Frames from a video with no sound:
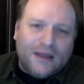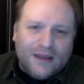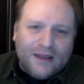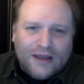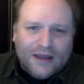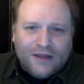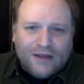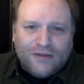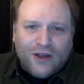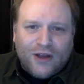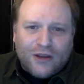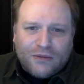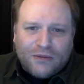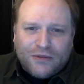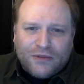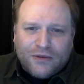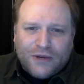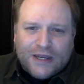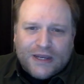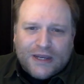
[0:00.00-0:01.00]
in Volume
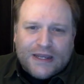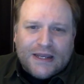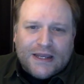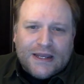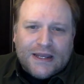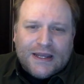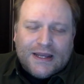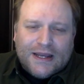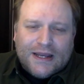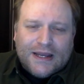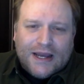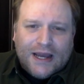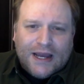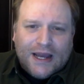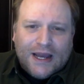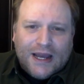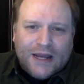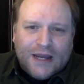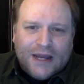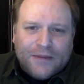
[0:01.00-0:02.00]
3,
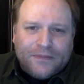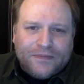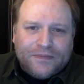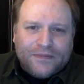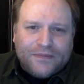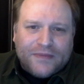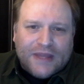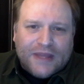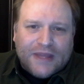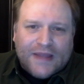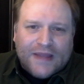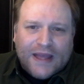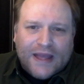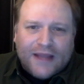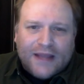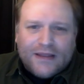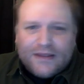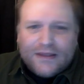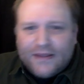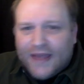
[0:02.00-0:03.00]
and
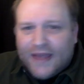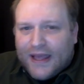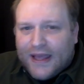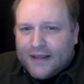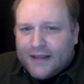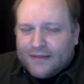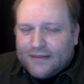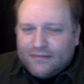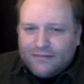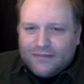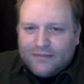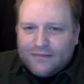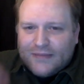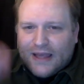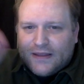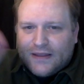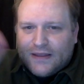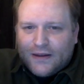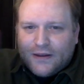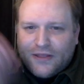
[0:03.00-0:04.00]

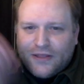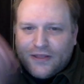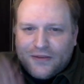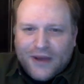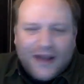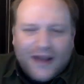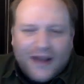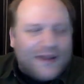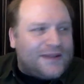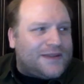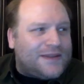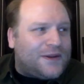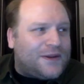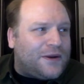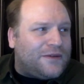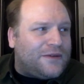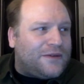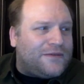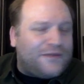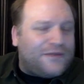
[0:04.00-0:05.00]
that little thread is sort
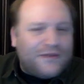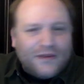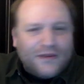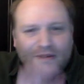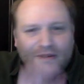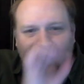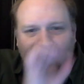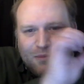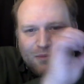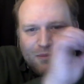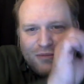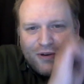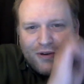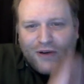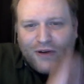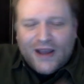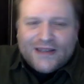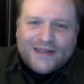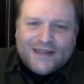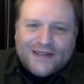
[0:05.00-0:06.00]
of
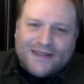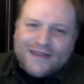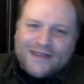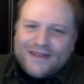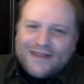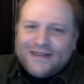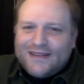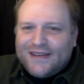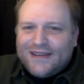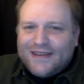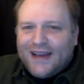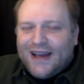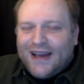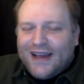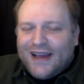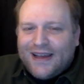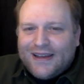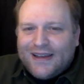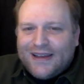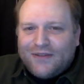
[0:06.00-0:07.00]
progressed
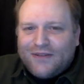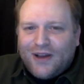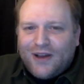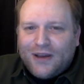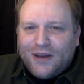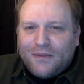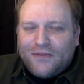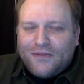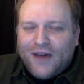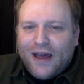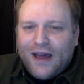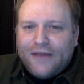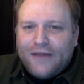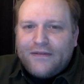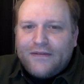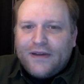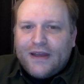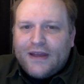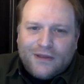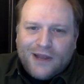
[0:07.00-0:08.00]
in Volume 5. A
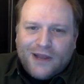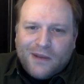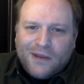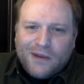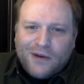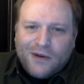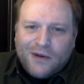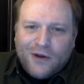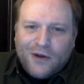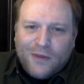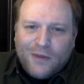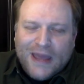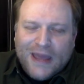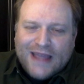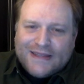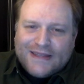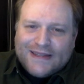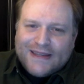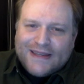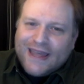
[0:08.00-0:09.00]
little bit of
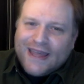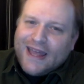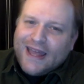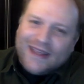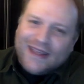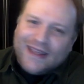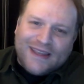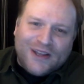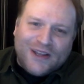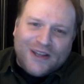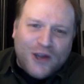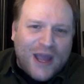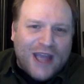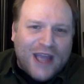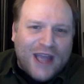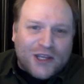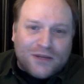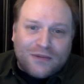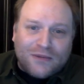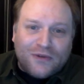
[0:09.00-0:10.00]
romance. You gotta, in your
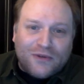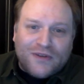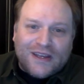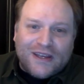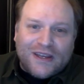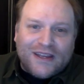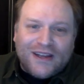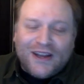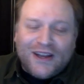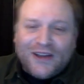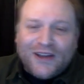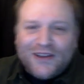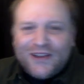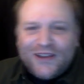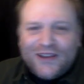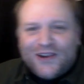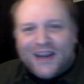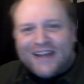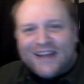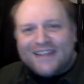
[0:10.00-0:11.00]
action movie, in
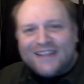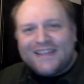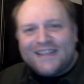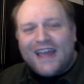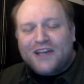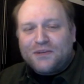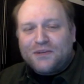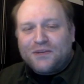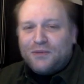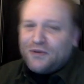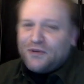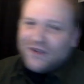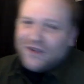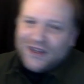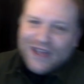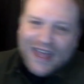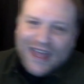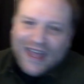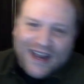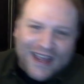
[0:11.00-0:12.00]
your 80s action movie,
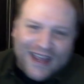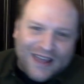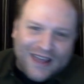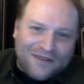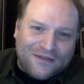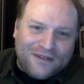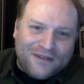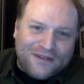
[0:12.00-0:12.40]
you gotta have